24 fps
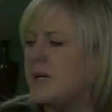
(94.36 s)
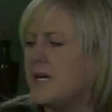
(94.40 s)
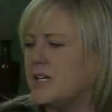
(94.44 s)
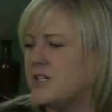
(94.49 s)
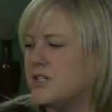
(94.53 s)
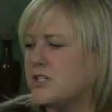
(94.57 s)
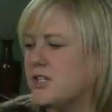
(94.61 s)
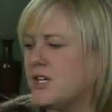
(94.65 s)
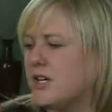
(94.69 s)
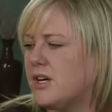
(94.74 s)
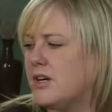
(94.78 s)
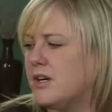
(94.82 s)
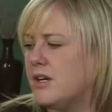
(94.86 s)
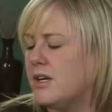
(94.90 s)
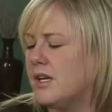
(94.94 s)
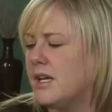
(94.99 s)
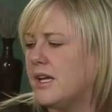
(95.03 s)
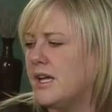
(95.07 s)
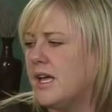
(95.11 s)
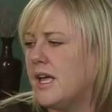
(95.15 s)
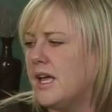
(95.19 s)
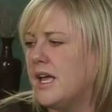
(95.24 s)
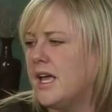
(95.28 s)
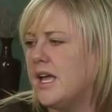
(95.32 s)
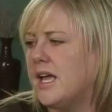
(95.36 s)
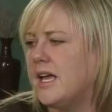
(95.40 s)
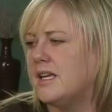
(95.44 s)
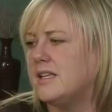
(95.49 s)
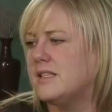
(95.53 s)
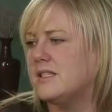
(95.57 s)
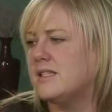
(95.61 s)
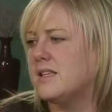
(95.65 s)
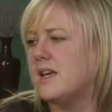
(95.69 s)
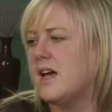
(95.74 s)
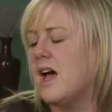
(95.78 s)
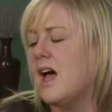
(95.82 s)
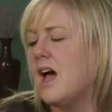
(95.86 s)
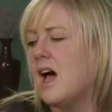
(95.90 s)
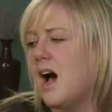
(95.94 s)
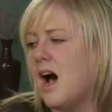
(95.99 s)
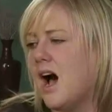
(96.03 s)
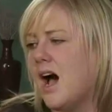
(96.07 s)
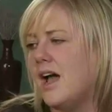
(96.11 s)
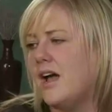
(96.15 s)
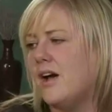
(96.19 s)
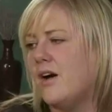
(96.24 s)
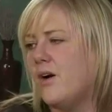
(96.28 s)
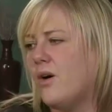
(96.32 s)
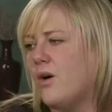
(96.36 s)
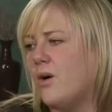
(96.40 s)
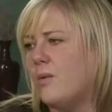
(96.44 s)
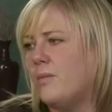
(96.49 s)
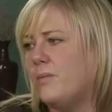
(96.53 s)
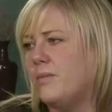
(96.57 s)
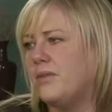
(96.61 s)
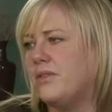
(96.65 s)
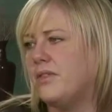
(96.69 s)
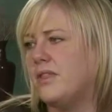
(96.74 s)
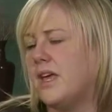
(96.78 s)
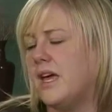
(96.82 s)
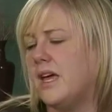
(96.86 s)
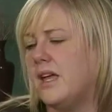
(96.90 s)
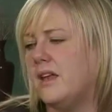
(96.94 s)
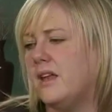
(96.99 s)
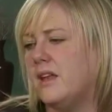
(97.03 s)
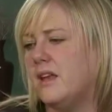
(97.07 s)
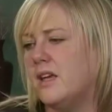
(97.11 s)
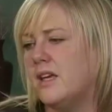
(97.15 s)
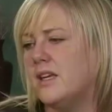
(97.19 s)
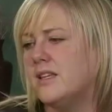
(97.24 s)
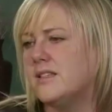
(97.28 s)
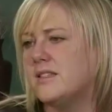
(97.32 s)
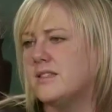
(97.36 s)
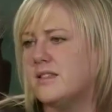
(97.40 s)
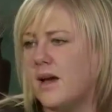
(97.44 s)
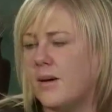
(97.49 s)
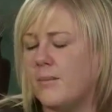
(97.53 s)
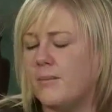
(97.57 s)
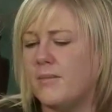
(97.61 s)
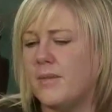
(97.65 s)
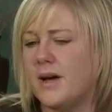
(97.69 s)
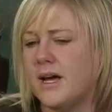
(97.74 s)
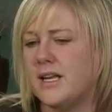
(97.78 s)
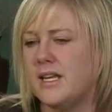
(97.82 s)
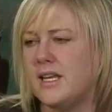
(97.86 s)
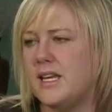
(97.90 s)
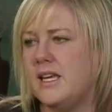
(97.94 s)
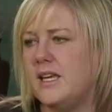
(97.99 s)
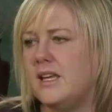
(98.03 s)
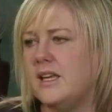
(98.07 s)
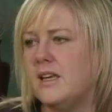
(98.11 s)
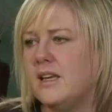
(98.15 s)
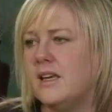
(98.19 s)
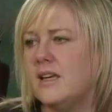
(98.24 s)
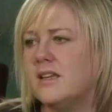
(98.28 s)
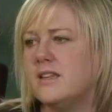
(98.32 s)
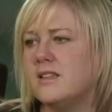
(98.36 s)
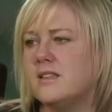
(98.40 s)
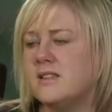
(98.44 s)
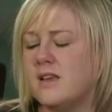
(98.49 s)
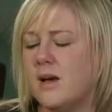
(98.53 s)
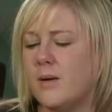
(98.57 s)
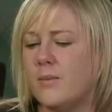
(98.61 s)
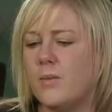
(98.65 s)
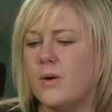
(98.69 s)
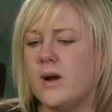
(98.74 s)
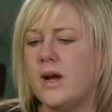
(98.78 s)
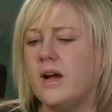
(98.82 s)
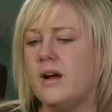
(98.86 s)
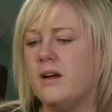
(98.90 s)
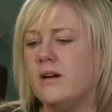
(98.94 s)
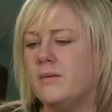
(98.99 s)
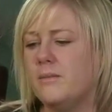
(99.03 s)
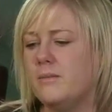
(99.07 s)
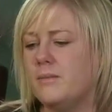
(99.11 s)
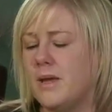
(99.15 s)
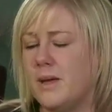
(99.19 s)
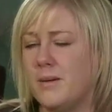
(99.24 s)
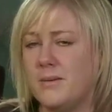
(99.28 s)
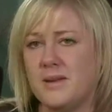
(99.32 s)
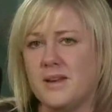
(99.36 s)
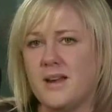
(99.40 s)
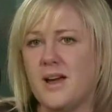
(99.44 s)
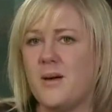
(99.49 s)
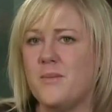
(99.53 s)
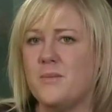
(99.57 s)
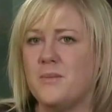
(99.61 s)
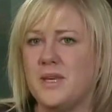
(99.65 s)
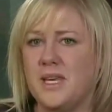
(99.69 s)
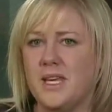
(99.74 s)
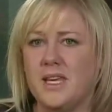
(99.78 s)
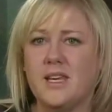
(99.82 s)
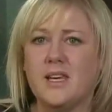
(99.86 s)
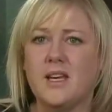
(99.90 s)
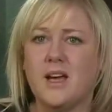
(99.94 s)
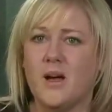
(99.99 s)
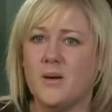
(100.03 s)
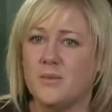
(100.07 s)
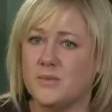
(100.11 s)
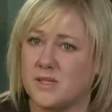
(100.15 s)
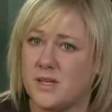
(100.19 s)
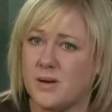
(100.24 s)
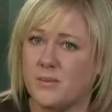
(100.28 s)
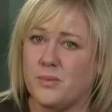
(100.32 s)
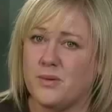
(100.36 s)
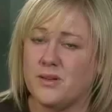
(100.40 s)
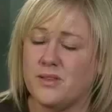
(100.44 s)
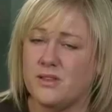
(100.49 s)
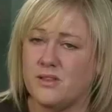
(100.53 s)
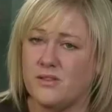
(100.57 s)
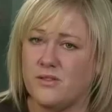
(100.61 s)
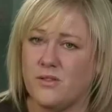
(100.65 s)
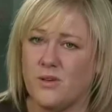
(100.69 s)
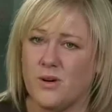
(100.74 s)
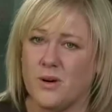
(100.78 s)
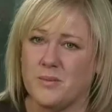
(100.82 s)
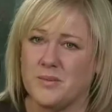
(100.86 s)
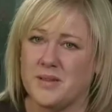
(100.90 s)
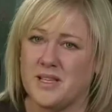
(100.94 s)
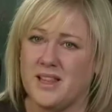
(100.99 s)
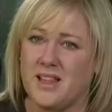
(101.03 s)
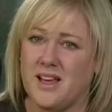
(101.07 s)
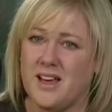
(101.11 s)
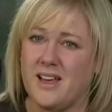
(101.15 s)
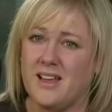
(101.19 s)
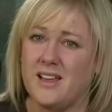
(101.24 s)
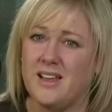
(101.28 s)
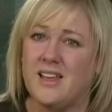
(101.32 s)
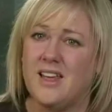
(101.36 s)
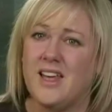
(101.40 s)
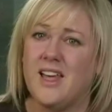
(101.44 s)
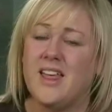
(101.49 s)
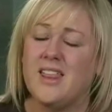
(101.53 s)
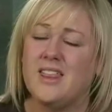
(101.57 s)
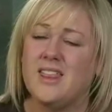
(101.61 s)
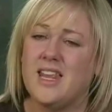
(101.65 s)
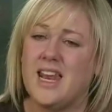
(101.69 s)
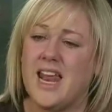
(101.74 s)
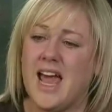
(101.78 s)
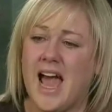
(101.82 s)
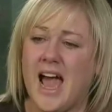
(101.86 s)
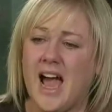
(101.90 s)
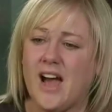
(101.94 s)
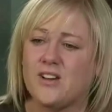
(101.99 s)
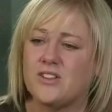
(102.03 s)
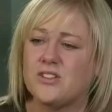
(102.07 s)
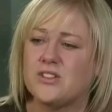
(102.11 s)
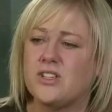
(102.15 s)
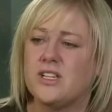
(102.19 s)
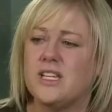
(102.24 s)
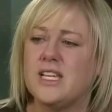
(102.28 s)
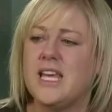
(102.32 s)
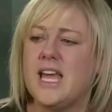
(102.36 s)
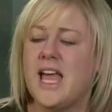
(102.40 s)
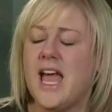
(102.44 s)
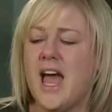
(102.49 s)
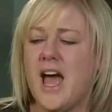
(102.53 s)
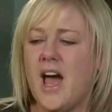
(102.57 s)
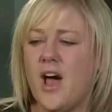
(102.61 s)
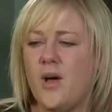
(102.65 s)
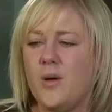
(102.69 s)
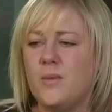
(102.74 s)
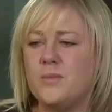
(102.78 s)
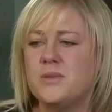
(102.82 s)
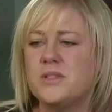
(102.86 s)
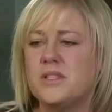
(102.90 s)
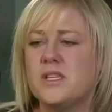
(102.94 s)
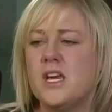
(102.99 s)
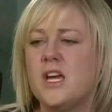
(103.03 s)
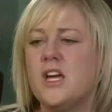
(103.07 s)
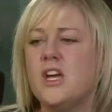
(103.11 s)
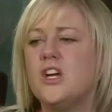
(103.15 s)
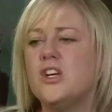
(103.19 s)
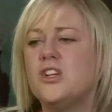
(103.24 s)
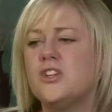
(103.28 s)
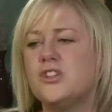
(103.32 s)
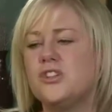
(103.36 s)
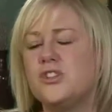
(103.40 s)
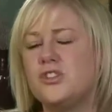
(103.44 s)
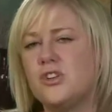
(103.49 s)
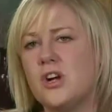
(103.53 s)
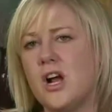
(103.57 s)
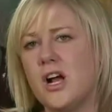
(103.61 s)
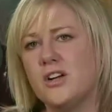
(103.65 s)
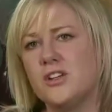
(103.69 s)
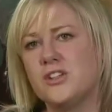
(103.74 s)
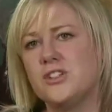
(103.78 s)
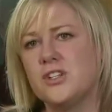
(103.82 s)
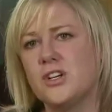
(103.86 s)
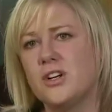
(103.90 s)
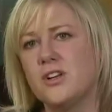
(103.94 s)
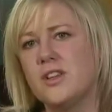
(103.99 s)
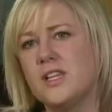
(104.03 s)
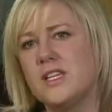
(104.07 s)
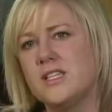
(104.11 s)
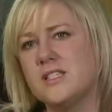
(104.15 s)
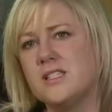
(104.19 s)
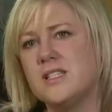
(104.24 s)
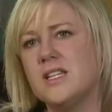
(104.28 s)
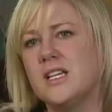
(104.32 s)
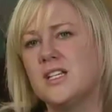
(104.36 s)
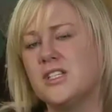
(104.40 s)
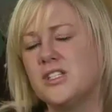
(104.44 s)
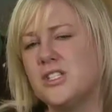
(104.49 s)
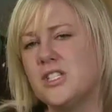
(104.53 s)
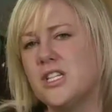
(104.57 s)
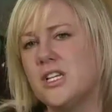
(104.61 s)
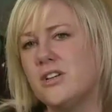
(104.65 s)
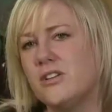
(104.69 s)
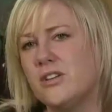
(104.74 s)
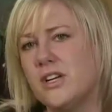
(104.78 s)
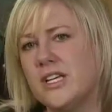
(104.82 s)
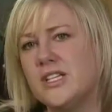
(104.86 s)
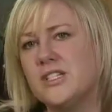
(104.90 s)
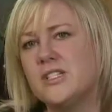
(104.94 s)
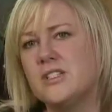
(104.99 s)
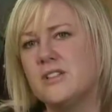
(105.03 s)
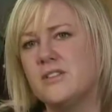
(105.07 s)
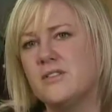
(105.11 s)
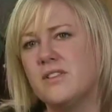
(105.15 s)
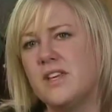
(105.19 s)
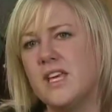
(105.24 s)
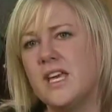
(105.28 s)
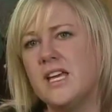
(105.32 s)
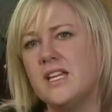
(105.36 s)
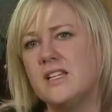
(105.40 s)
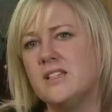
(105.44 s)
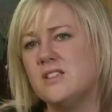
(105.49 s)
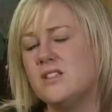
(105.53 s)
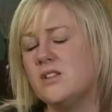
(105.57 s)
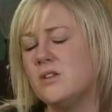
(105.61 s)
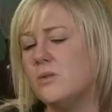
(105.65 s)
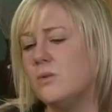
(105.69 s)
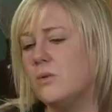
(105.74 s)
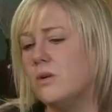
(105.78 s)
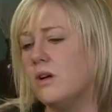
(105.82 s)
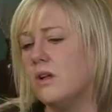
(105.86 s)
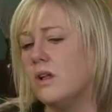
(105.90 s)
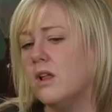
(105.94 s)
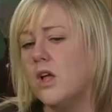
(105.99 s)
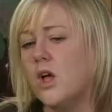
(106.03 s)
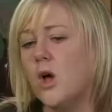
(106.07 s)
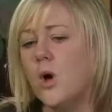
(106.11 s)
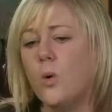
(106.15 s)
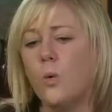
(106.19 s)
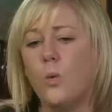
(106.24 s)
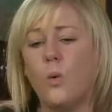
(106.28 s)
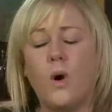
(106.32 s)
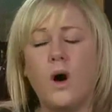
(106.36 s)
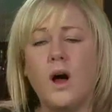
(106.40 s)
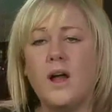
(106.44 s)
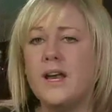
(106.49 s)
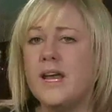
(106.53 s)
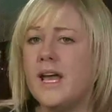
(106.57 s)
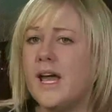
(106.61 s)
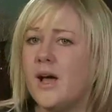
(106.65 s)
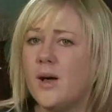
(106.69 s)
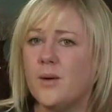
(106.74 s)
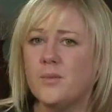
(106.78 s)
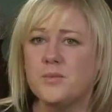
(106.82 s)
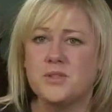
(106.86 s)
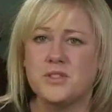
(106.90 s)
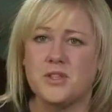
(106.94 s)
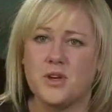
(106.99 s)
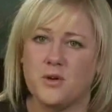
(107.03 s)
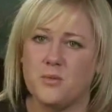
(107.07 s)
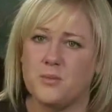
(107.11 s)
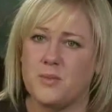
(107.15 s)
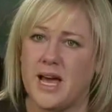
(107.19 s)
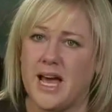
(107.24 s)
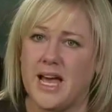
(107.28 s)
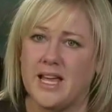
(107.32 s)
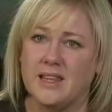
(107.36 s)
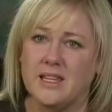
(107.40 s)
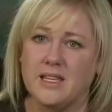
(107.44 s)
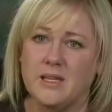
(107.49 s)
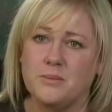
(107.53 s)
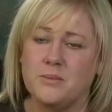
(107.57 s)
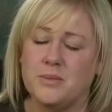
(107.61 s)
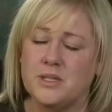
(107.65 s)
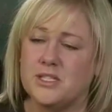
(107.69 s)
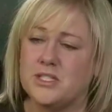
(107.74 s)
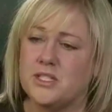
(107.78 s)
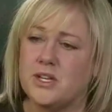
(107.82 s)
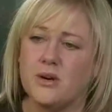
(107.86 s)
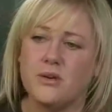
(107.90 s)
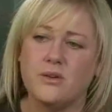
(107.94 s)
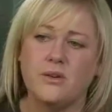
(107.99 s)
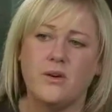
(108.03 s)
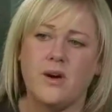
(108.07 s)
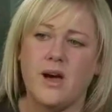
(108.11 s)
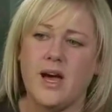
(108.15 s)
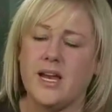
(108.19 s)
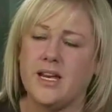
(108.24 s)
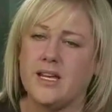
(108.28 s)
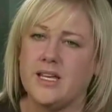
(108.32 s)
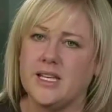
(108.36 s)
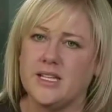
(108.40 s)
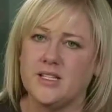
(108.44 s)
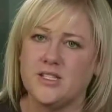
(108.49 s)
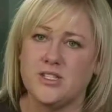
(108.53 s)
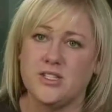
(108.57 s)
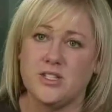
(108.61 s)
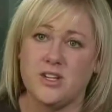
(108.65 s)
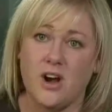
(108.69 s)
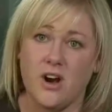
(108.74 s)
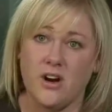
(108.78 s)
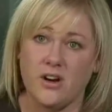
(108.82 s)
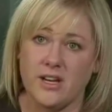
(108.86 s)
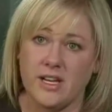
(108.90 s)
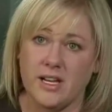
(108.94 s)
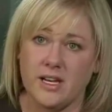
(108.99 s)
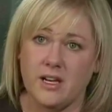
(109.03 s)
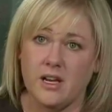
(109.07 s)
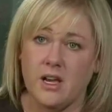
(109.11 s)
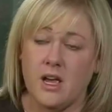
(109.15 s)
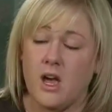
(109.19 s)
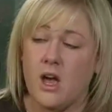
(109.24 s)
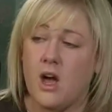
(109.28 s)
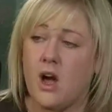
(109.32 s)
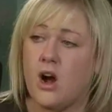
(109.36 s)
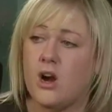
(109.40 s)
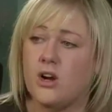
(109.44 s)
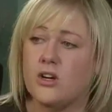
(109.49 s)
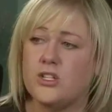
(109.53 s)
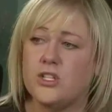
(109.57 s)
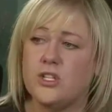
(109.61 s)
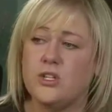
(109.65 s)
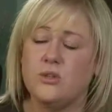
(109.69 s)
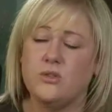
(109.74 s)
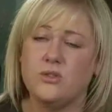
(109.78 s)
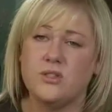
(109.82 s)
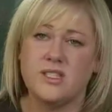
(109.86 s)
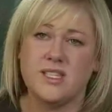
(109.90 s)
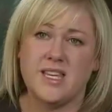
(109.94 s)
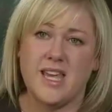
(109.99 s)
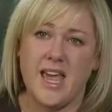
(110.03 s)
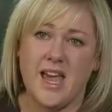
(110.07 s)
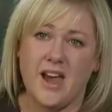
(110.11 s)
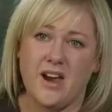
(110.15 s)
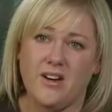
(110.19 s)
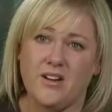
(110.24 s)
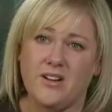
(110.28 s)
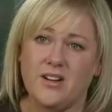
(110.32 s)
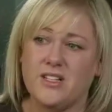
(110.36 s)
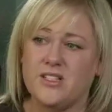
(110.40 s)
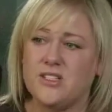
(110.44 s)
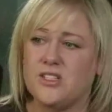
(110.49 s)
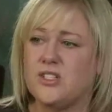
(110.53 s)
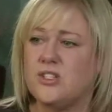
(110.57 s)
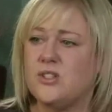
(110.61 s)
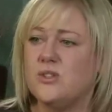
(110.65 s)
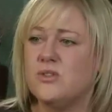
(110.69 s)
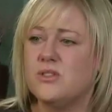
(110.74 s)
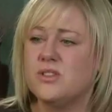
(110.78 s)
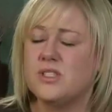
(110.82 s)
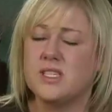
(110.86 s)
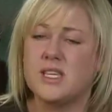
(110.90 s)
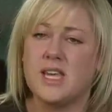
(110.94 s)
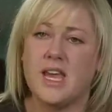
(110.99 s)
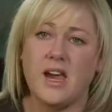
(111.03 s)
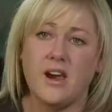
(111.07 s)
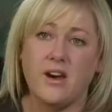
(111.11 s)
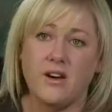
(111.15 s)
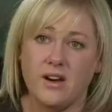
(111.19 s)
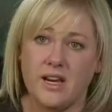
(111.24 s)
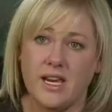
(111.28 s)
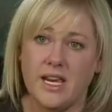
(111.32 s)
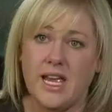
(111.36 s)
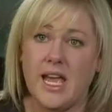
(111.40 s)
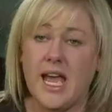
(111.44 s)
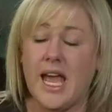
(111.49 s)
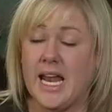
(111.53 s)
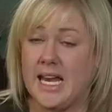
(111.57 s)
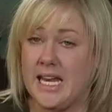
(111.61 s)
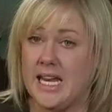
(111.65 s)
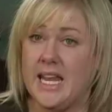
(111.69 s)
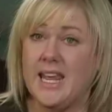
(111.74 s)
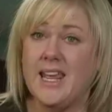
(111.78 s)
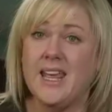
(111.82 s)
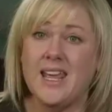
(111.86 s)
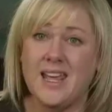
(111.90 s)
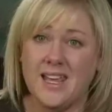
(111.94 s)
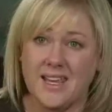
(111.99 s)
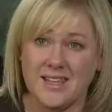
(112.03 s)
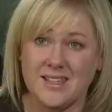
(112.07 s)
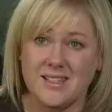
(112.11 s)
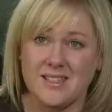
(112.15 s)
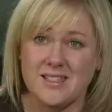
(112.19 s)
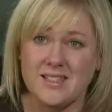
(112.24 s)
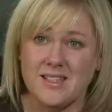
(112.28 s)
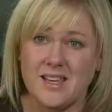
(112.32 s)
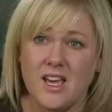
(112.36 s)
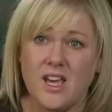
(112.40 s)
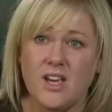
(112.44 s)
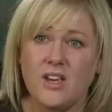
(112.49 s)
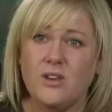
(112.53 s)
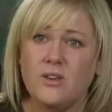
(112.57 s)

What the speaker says: picture, is I hope that somebody, somewhere, maybe not me, comes up with the formula that actually helps structure this next generation of kids who will want to help so badly but don't know how to get started, are too scared, it's too scary, and it is.